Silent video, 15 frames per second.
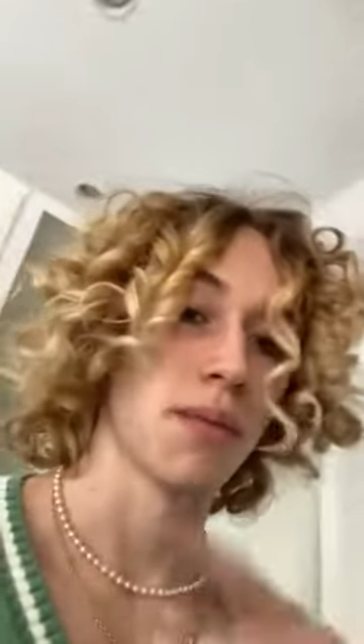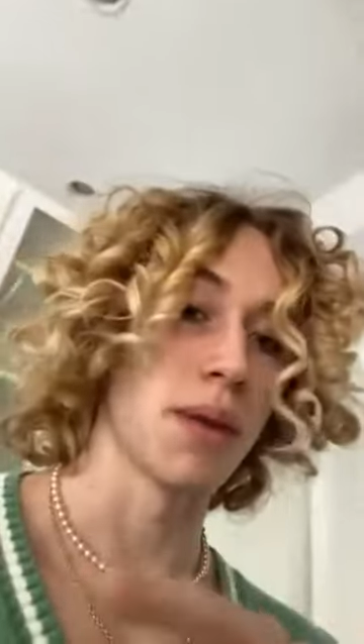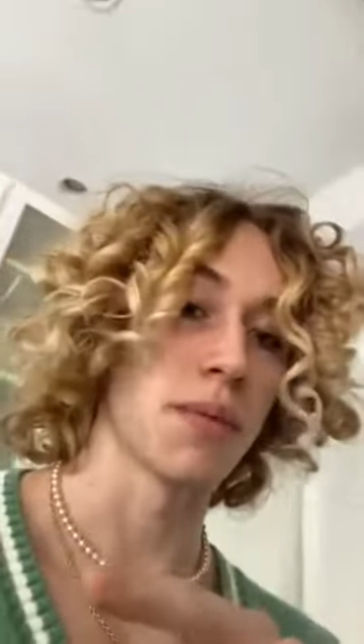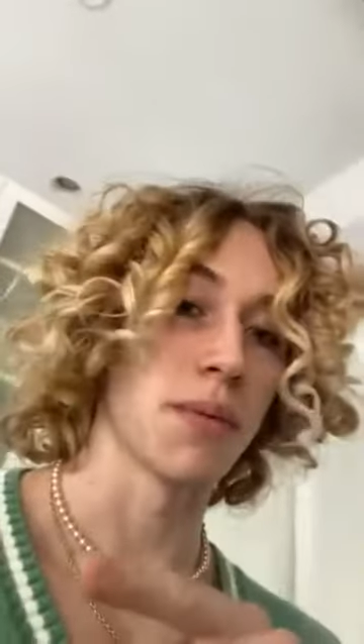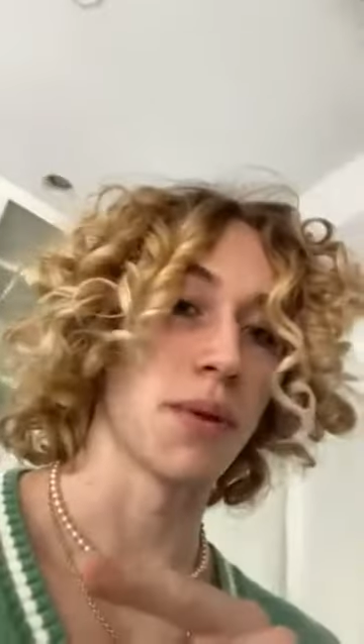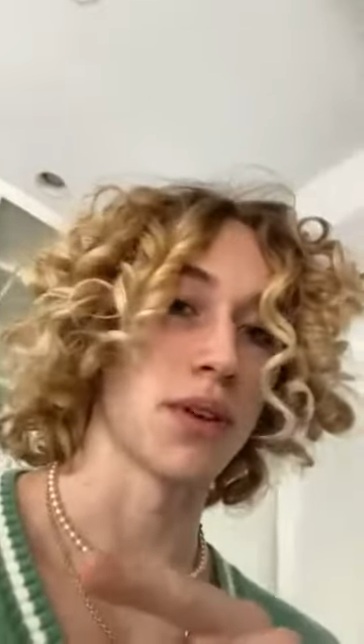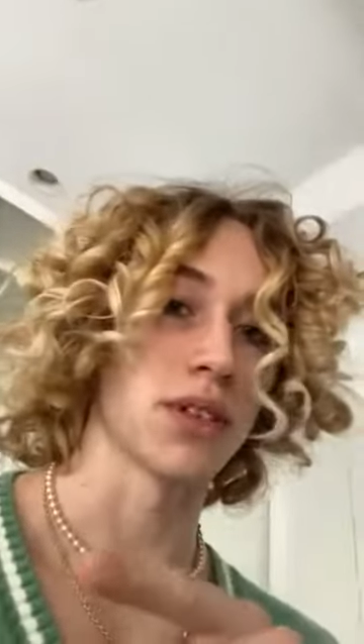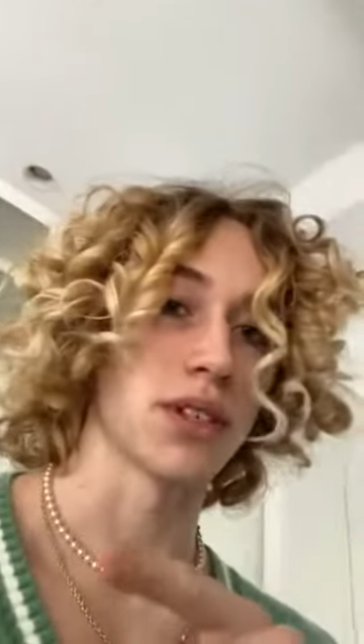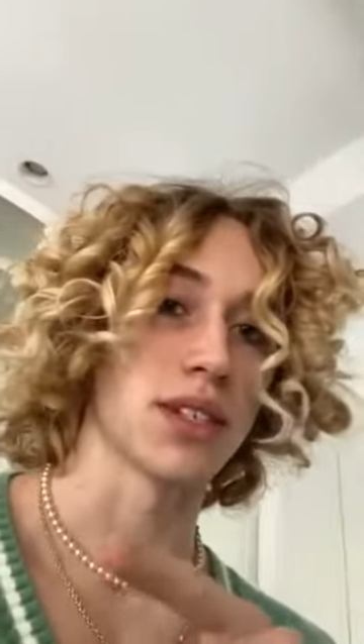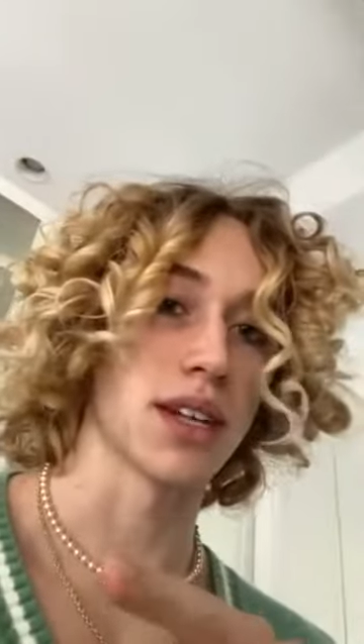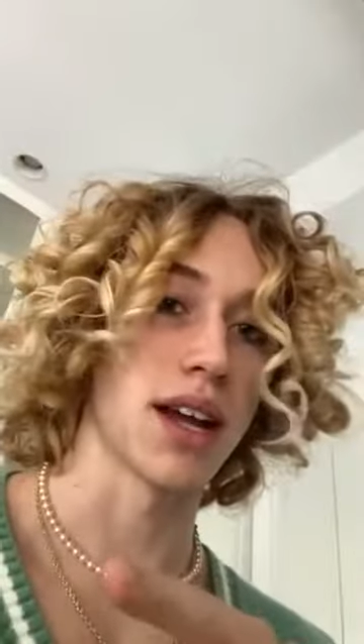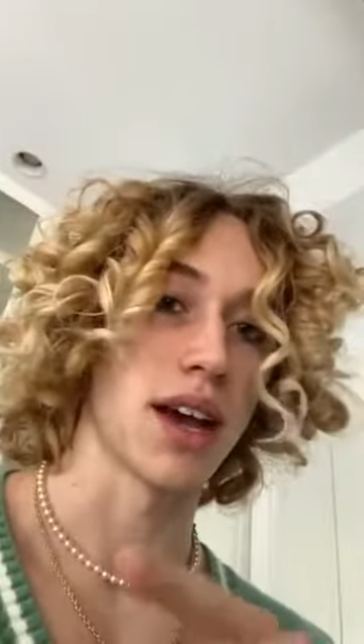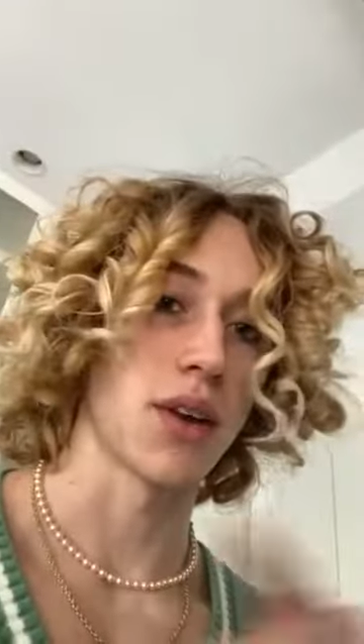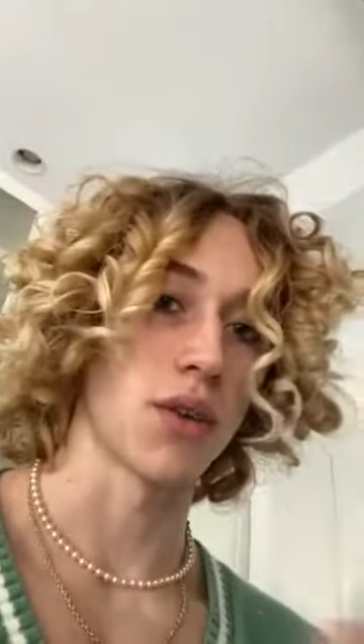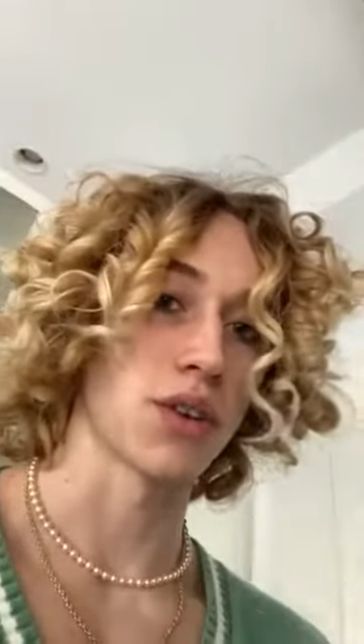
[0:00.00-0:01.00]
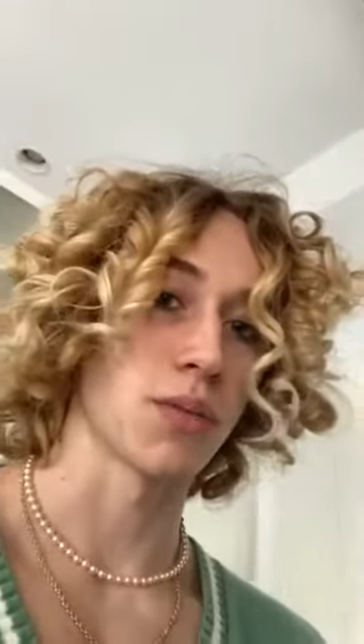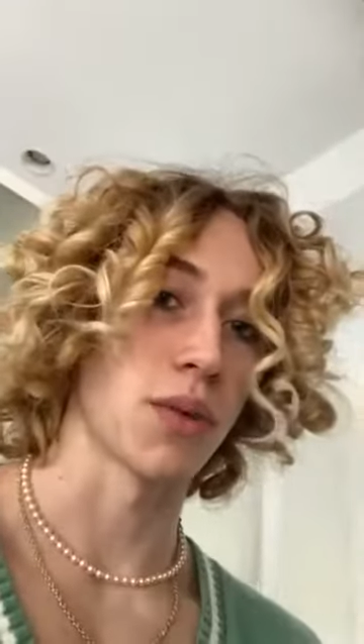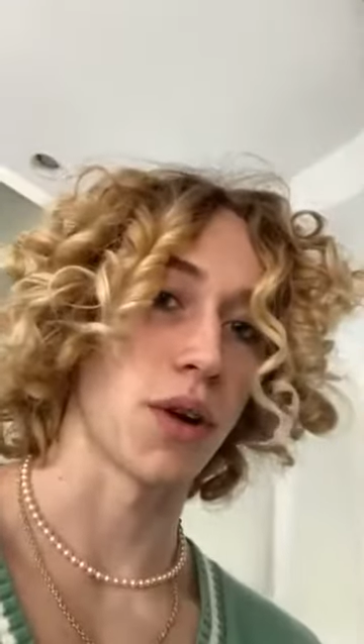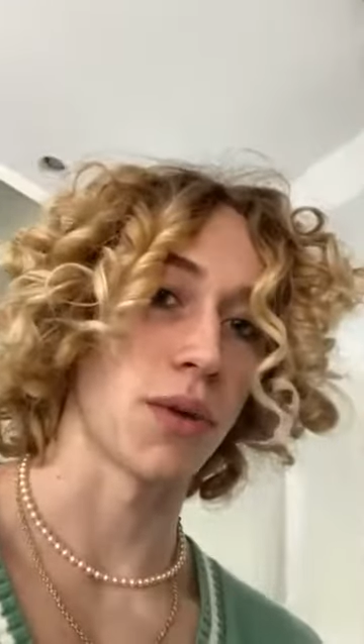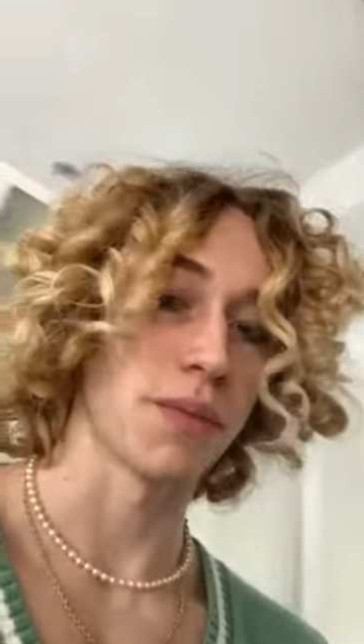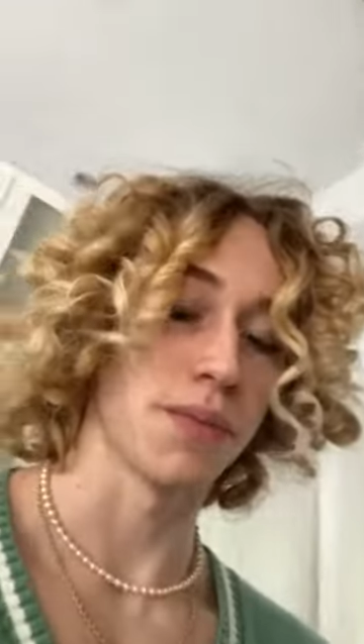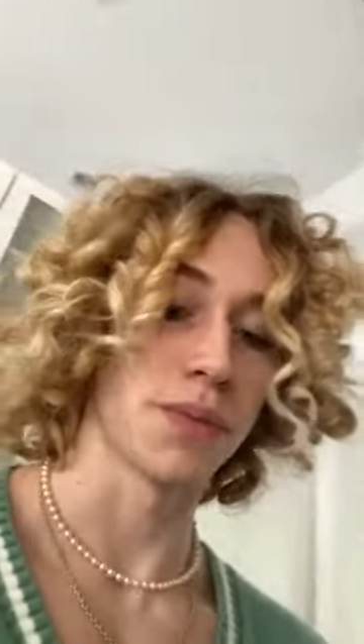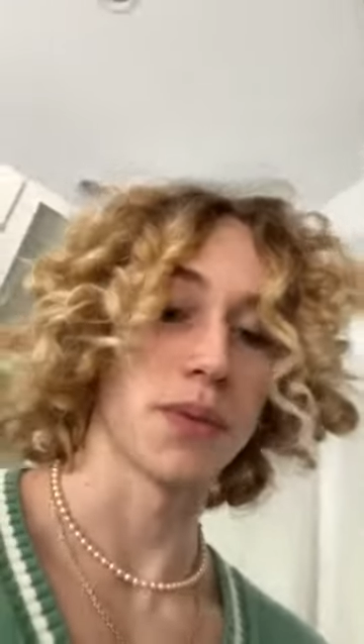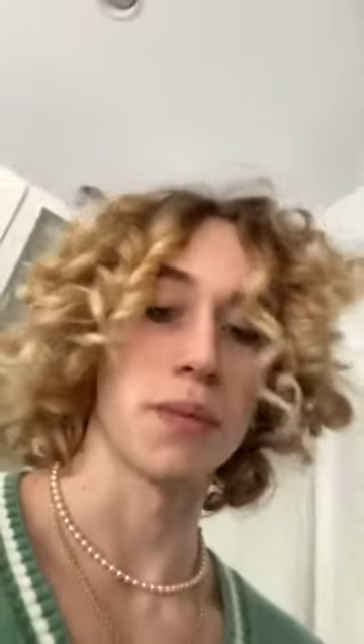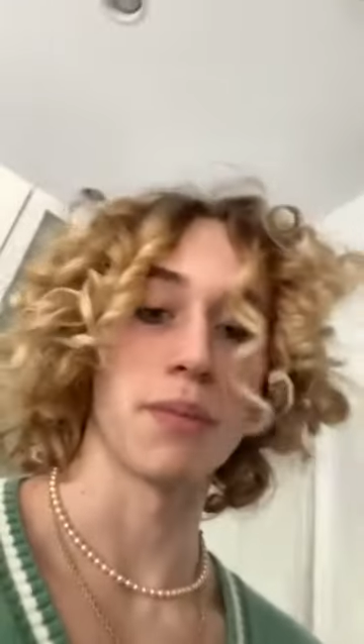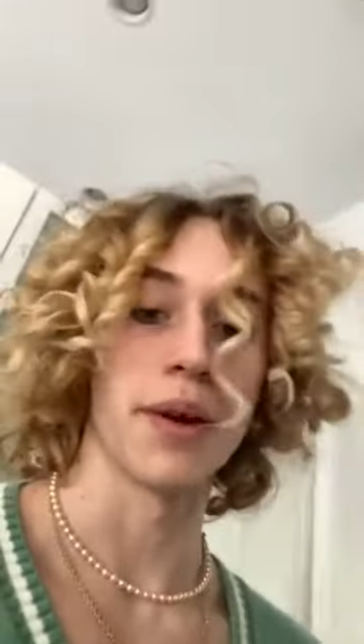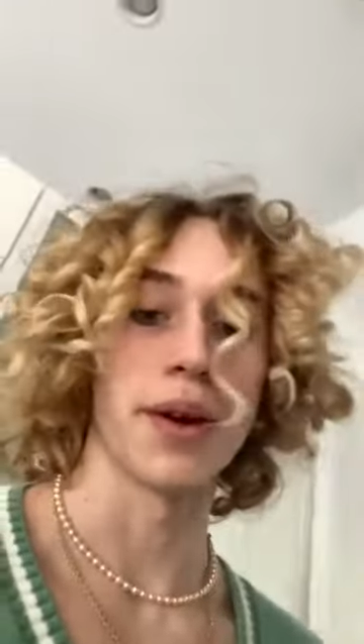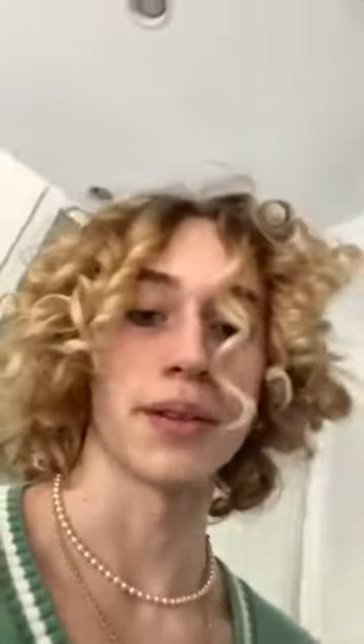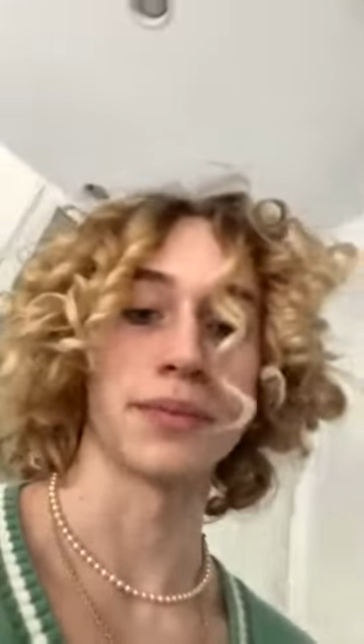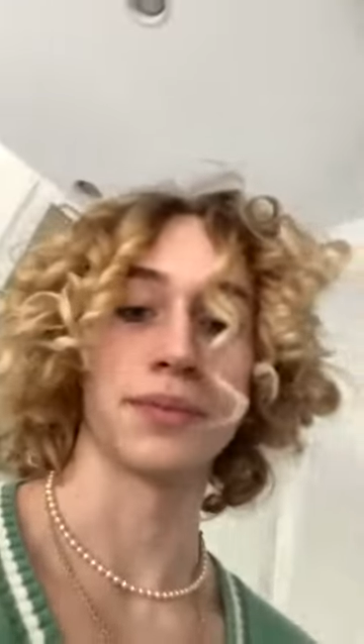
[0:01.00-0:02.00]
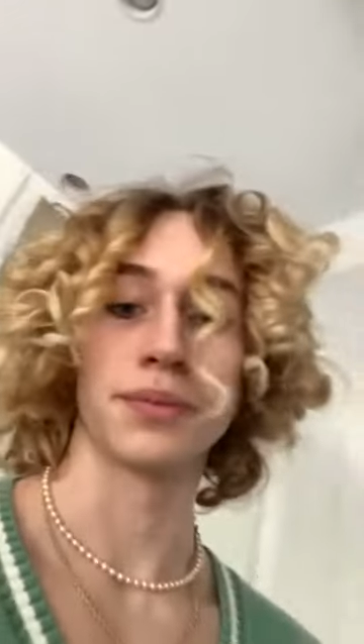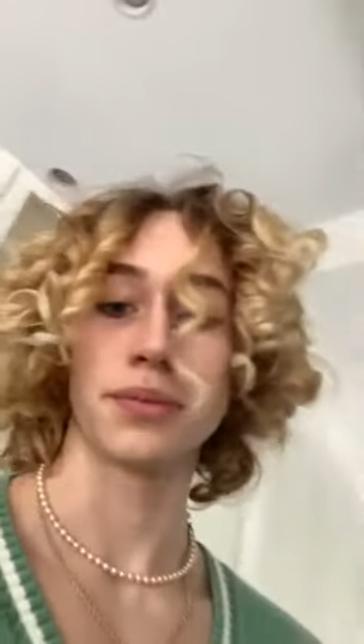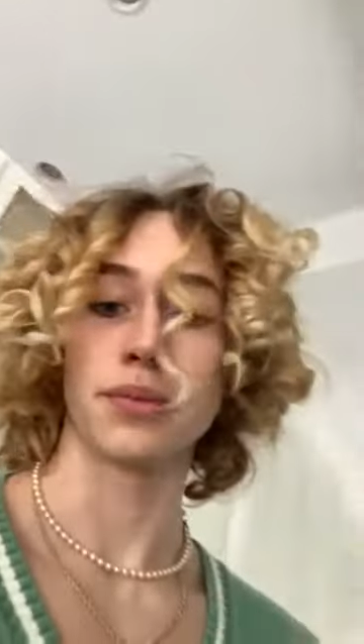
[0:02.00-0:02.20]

Maybe post it today or tomorrow. But